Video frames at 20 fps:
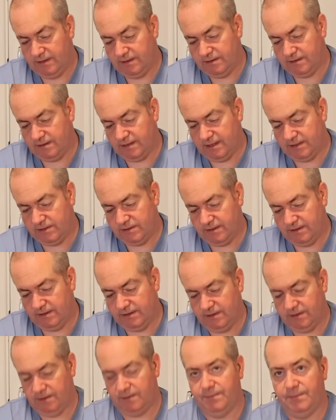So that side
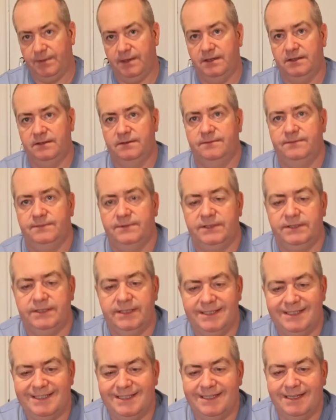you've got a button that
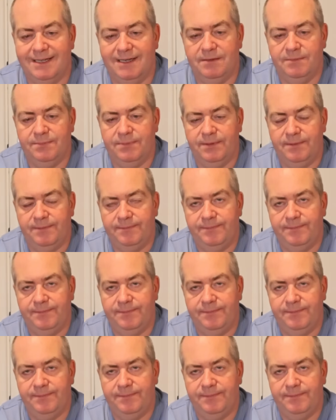says snap,